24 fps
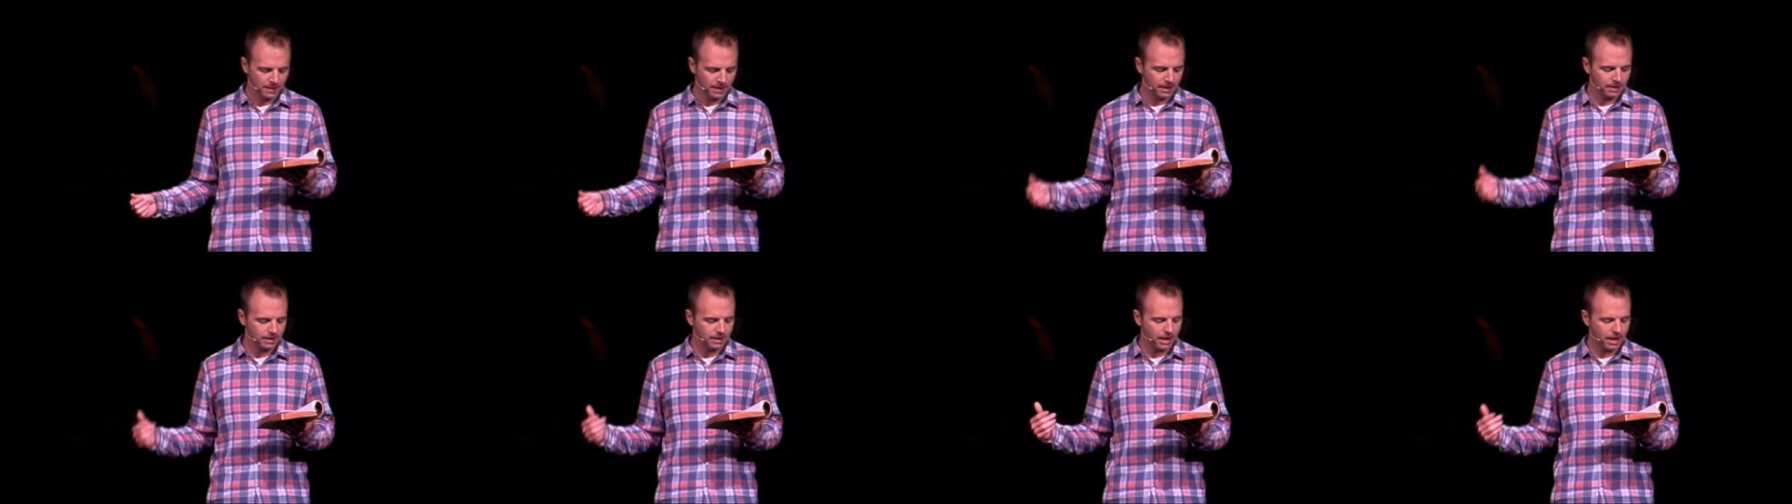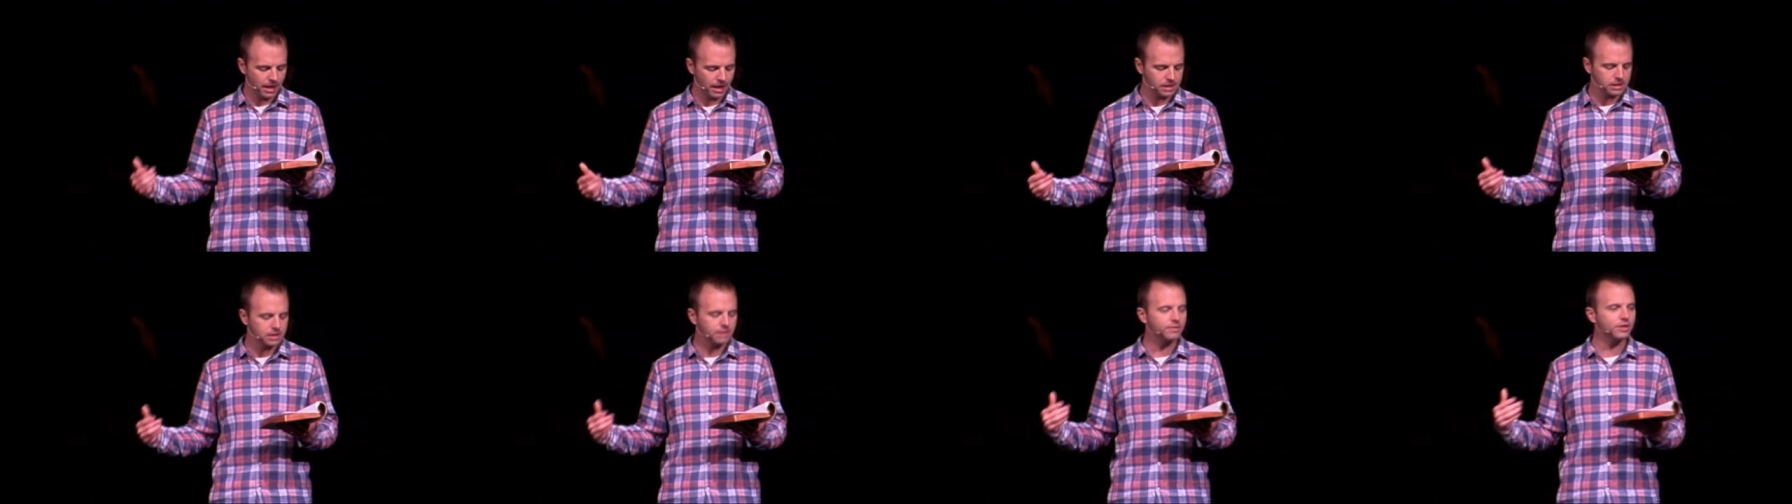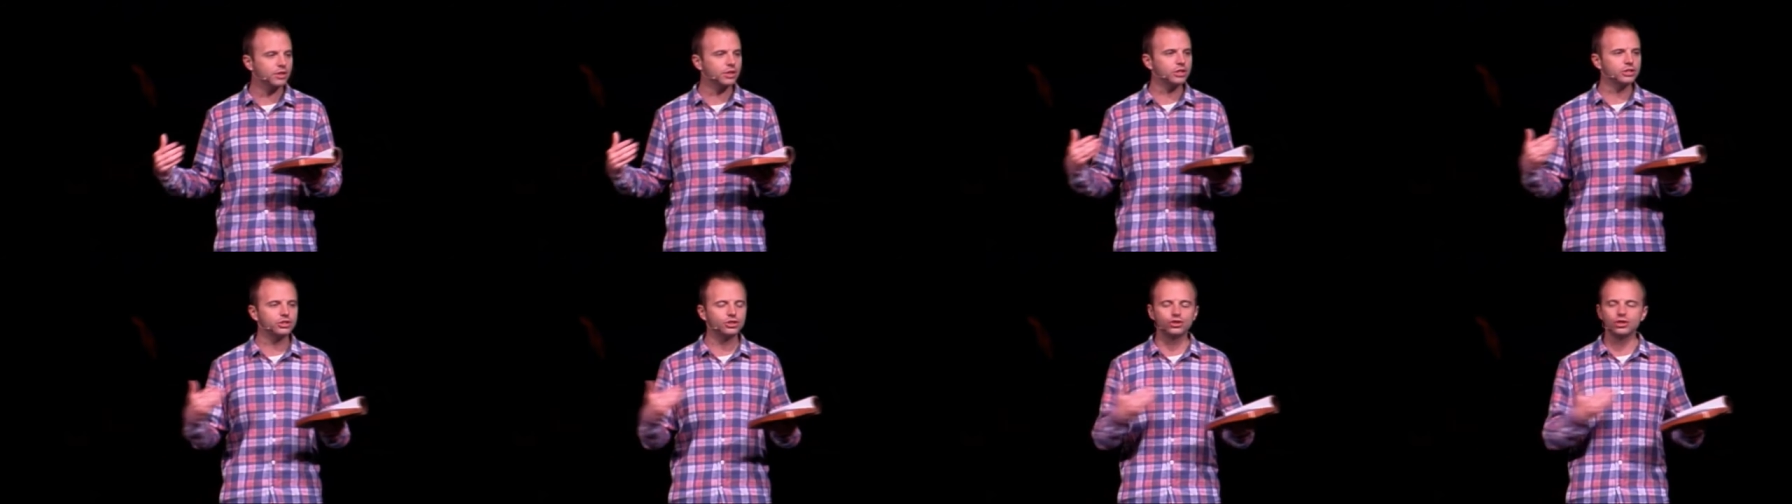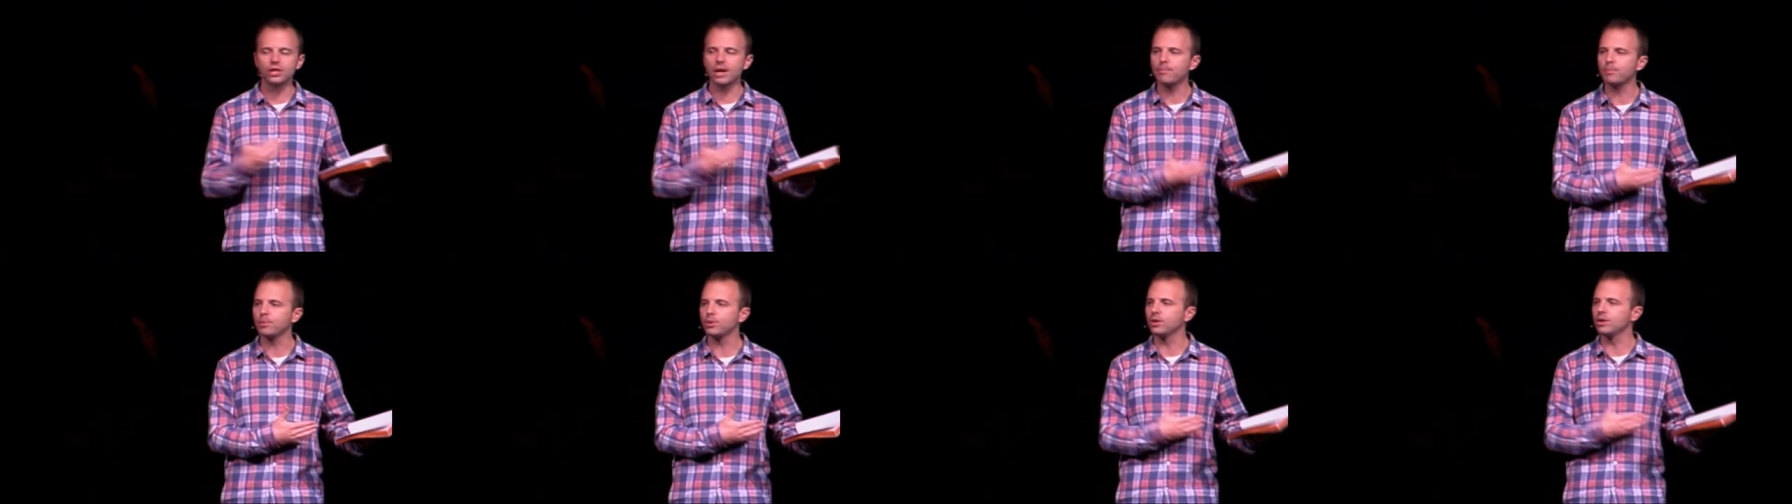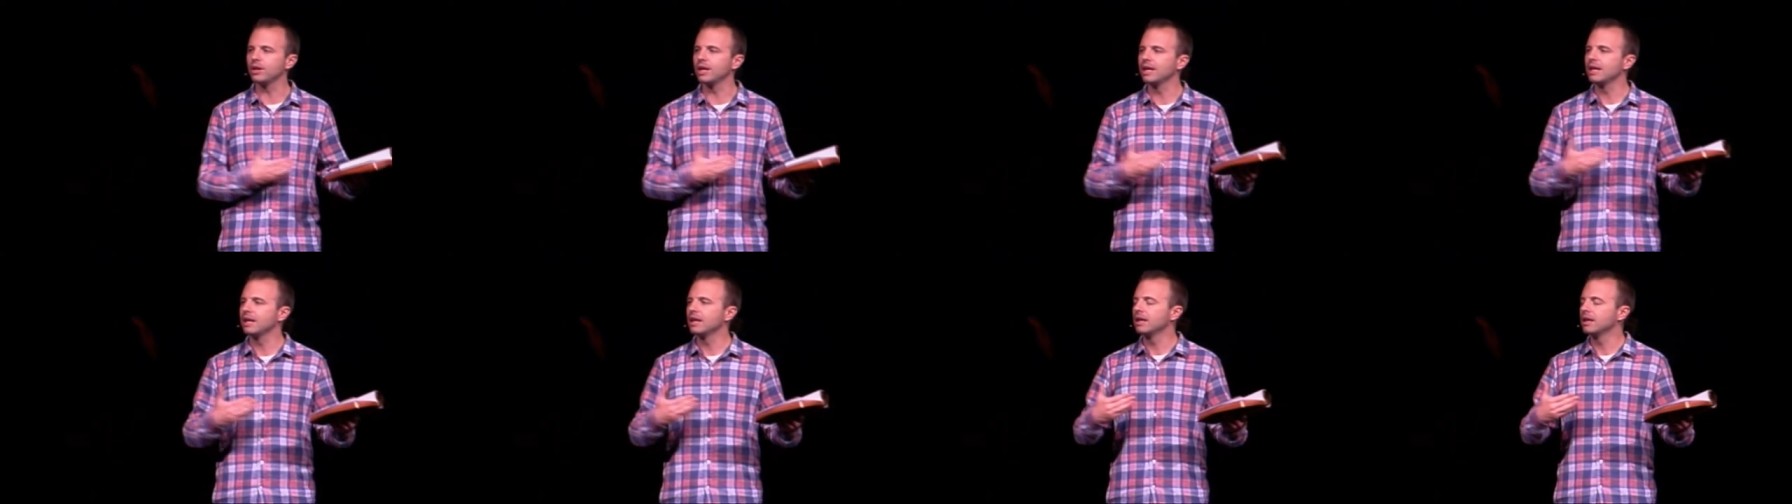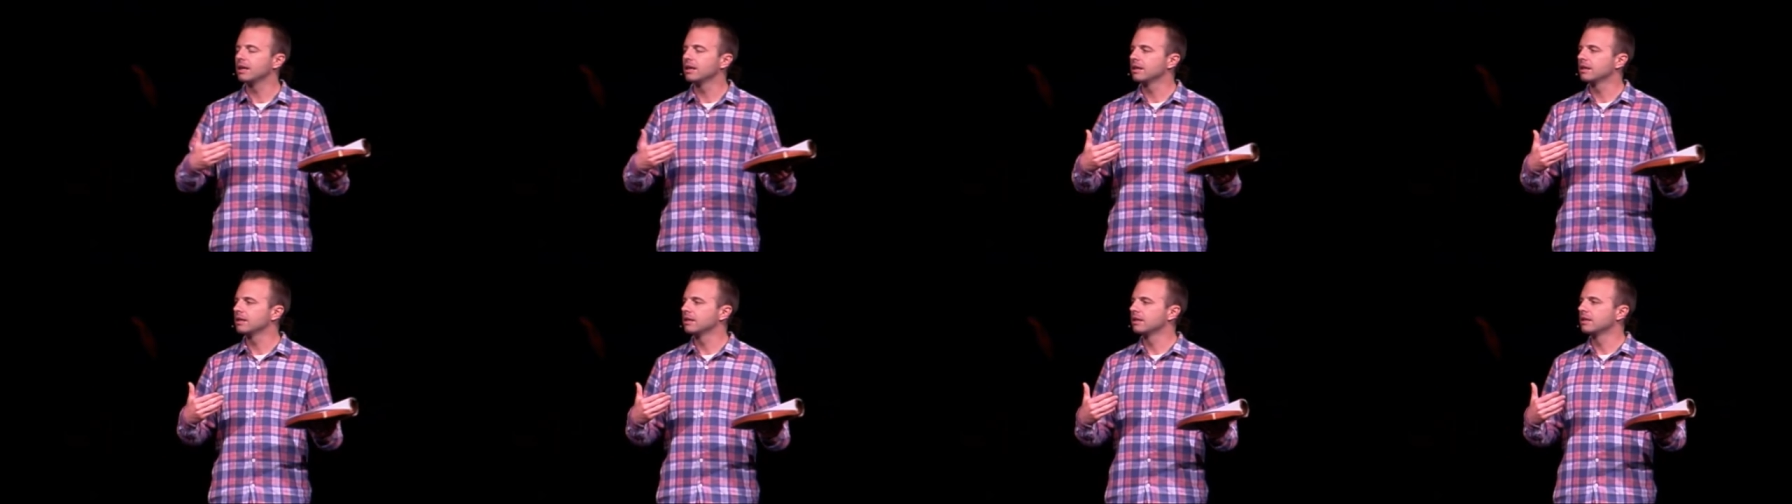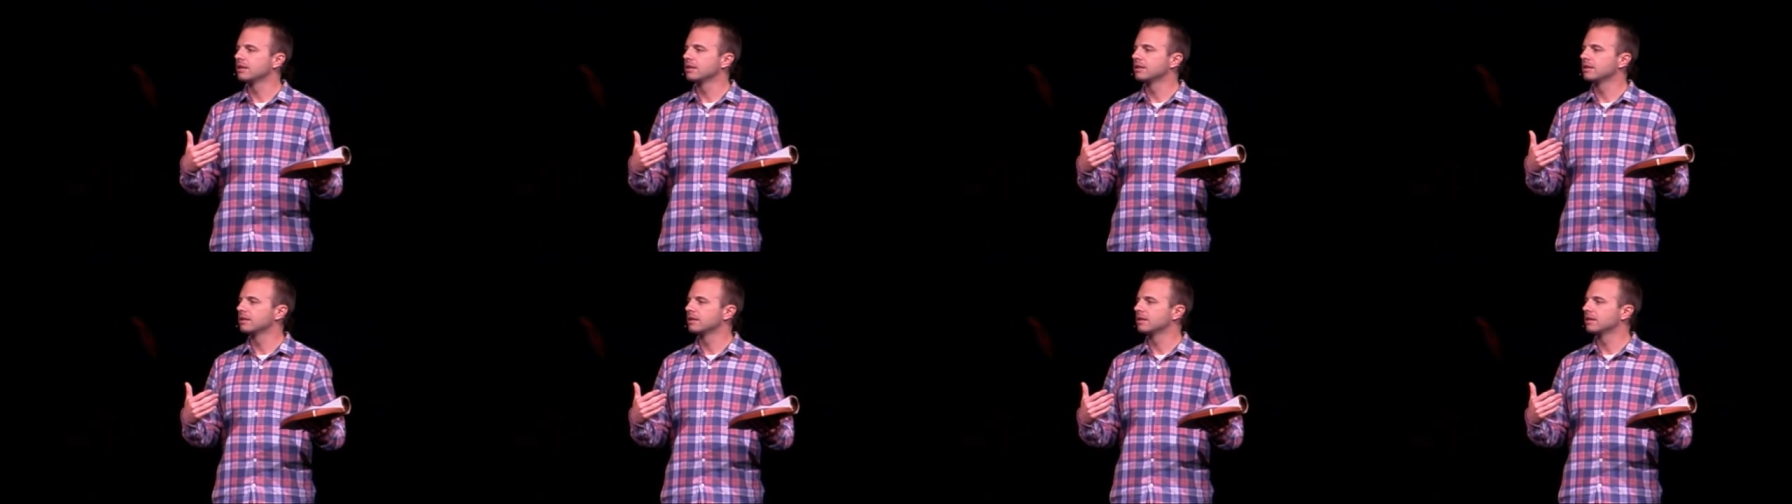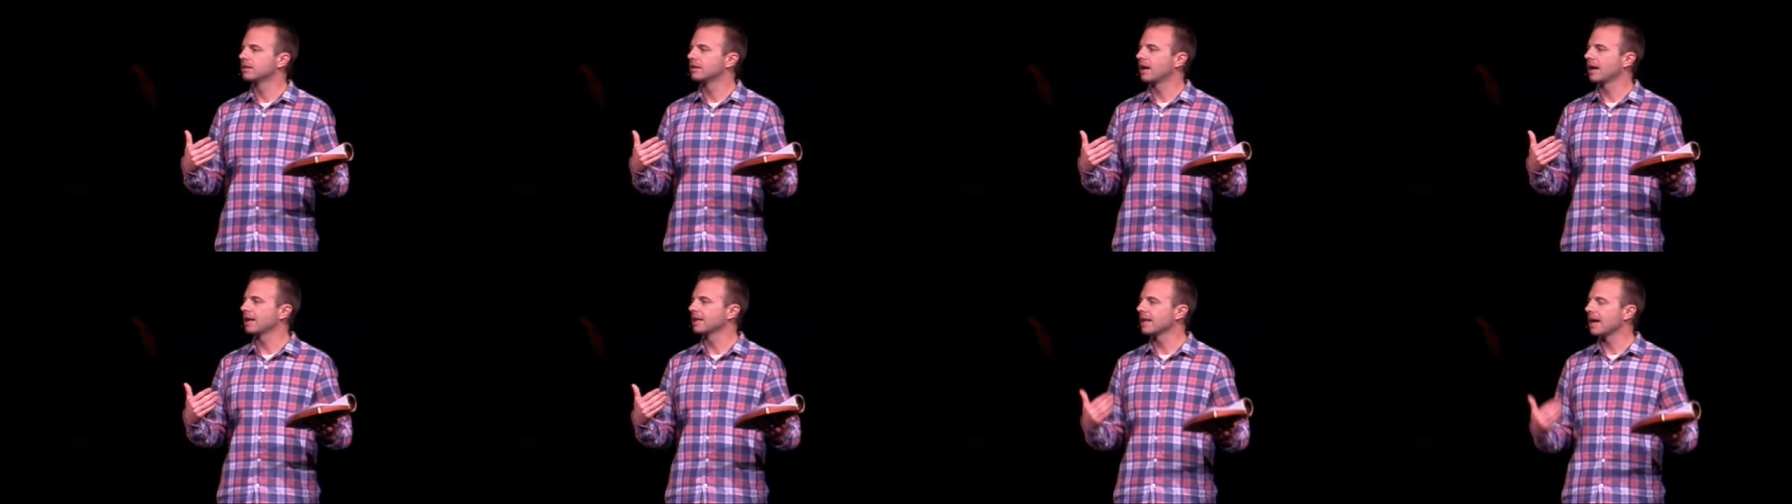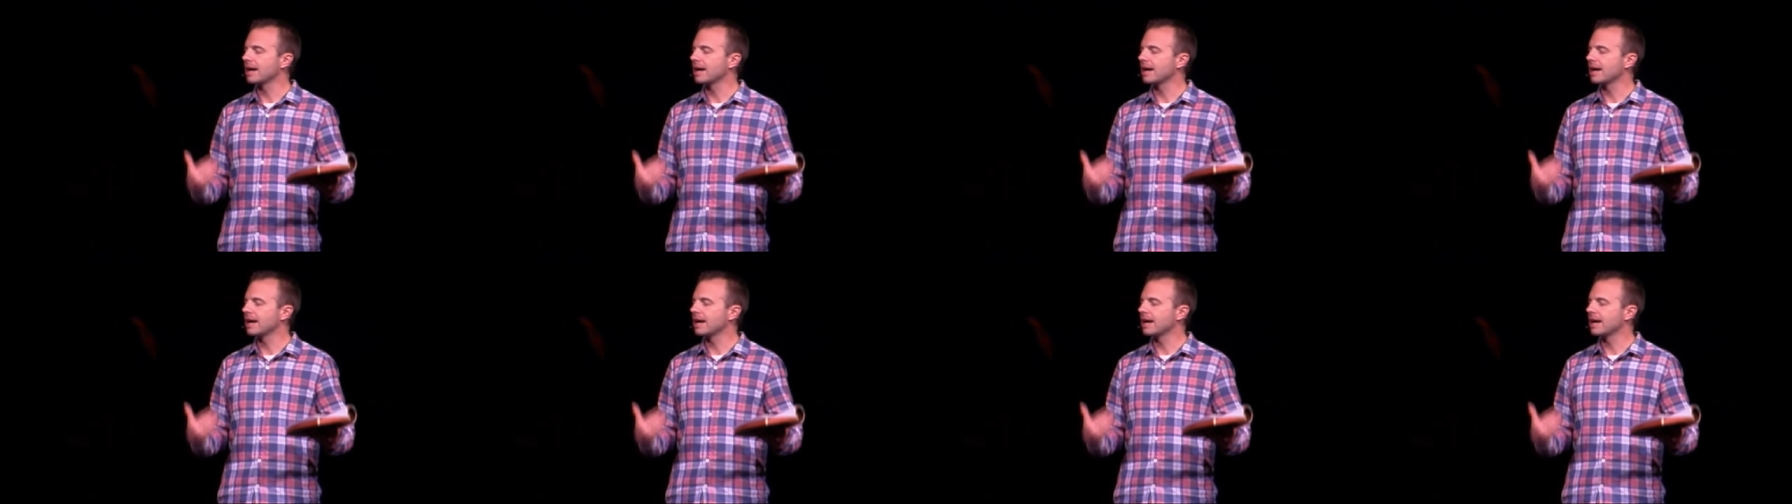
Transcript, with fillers: In the hands of the Good Shepherd, I